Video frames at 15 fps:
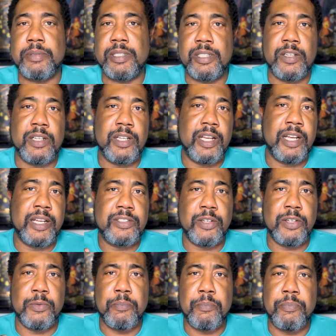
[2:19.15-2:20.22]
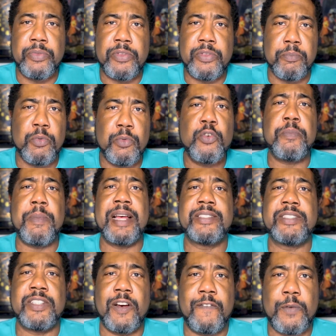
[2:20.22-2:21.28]
to move
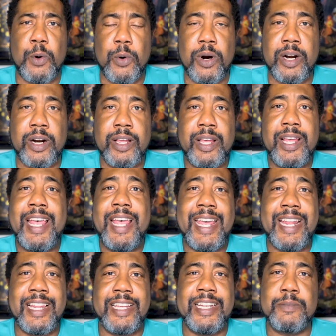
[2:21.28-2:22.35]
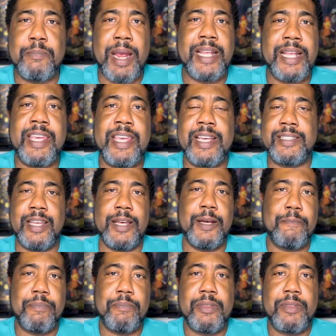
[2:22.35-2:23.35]
myself forward and at least make the attempt.